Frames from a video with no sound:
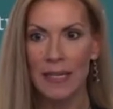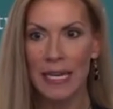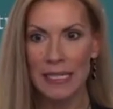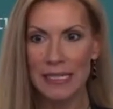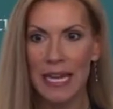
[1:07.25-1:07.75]

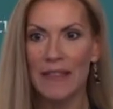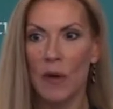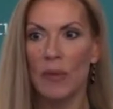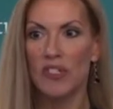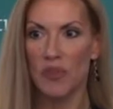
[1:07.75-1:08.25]
and saying that
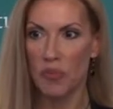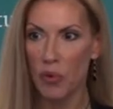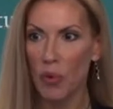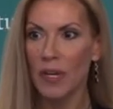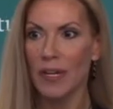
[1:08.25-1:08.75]
we
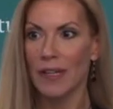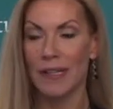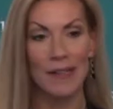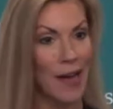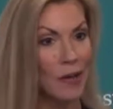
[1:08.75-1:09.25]
support
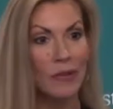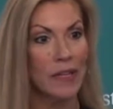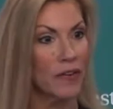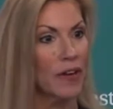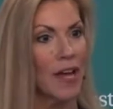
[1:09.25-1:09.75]
not only
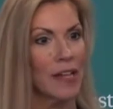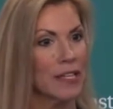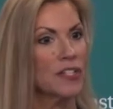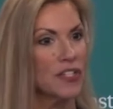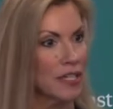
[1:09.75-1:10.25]
their
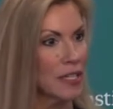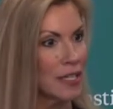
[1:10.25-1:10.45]
annihilation,